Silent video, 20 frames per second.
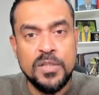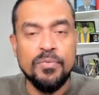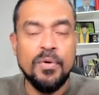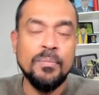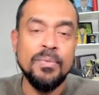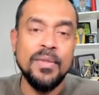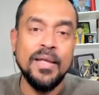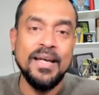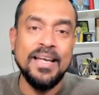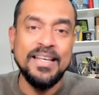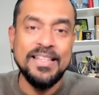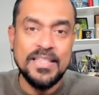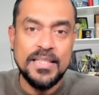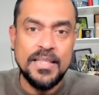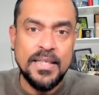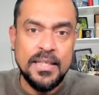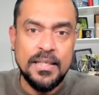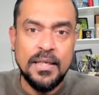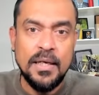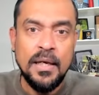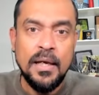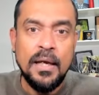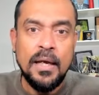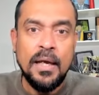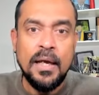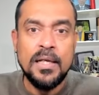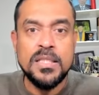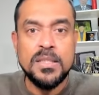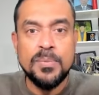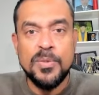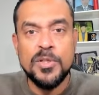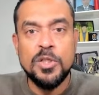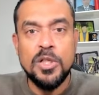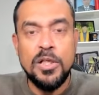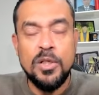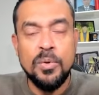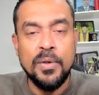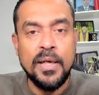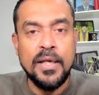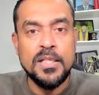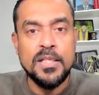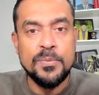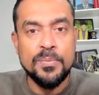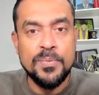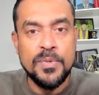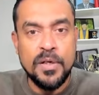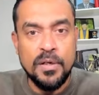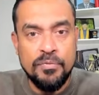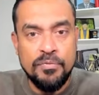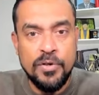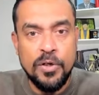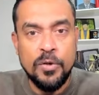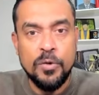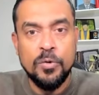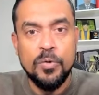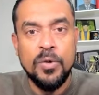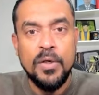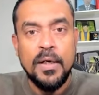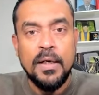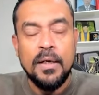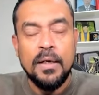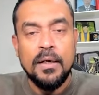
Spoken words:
from the internet, and especially you can refer to